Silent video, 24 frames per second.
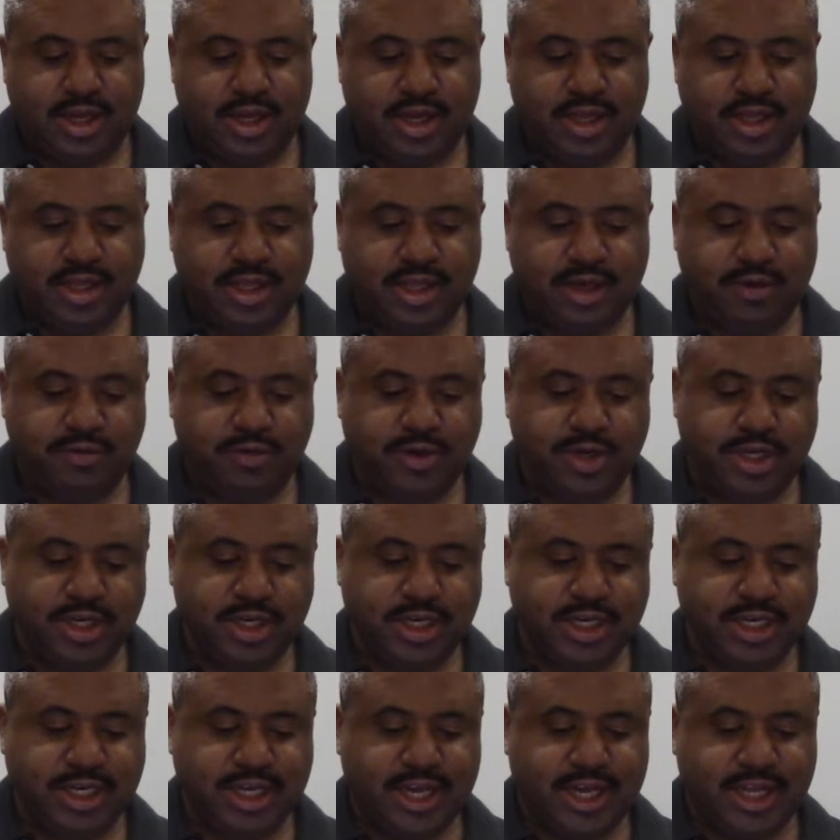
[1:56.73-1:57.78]
And then we
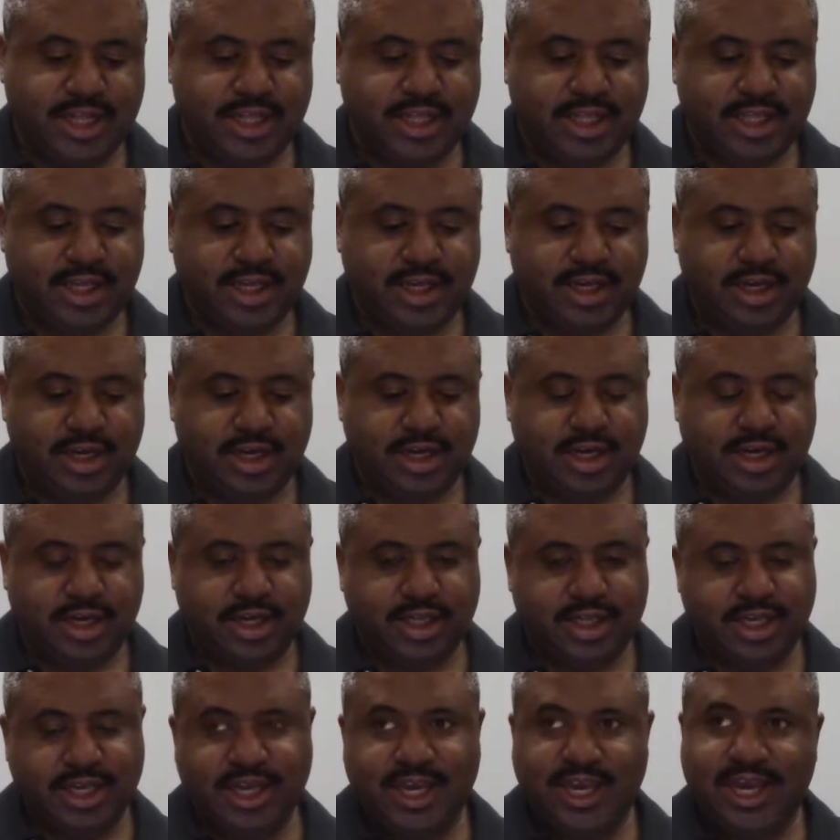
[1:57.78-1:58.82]
looked at the
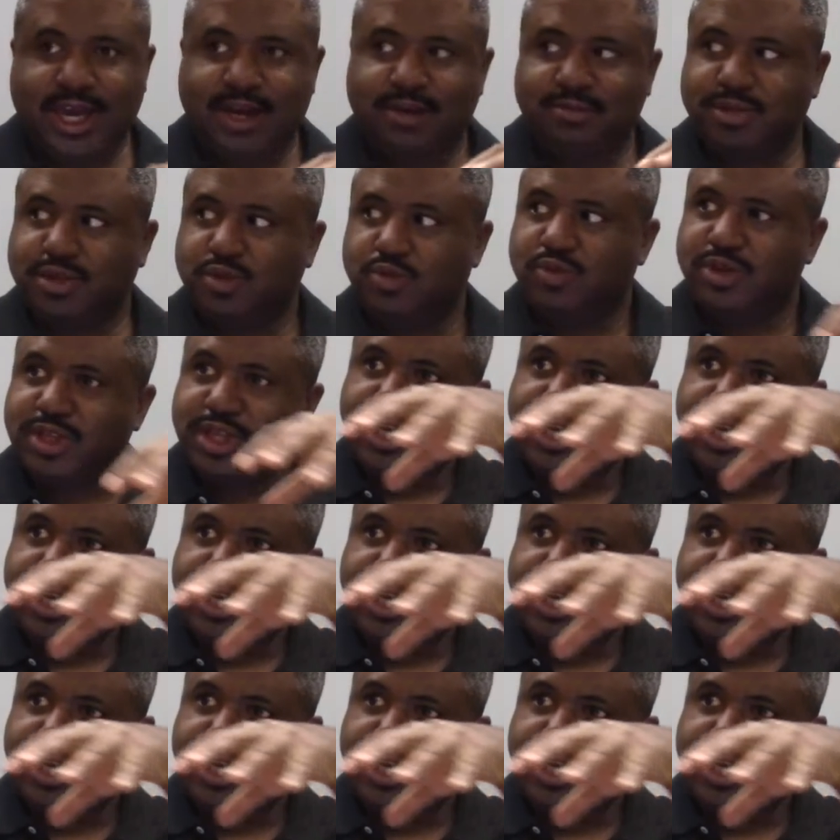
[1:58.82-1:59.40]
camps where